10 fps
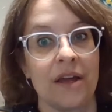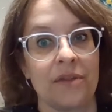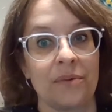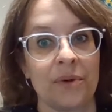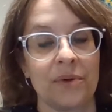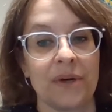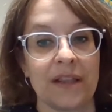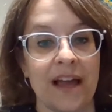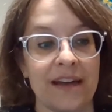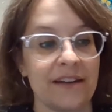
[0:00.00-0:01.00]
through a
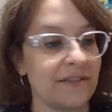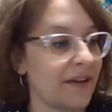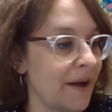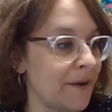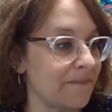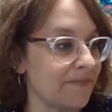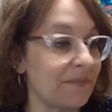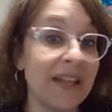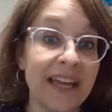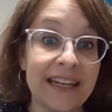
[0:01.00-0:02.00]
lot of
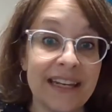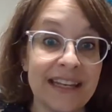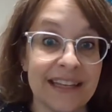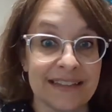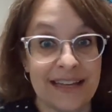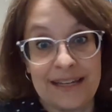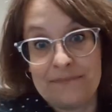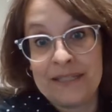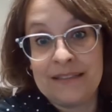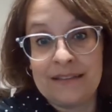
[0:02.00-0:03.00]
planning and
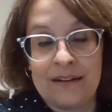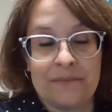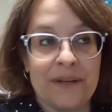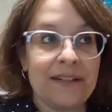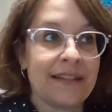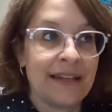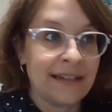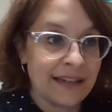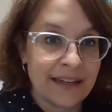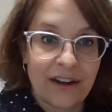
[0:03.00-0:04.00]
belt
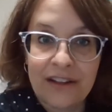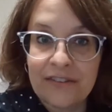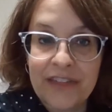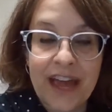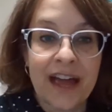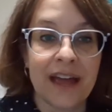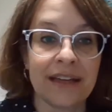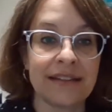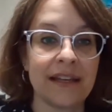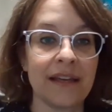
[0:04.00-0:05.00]
tightening and all of
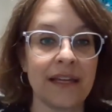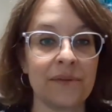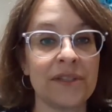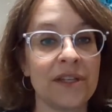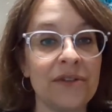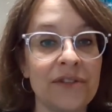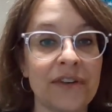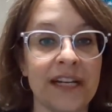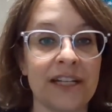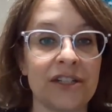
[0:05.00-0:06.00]
that, it was a huge
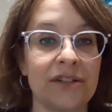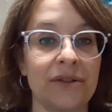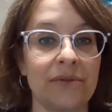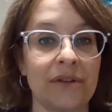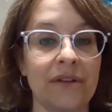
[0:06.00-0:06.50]
financial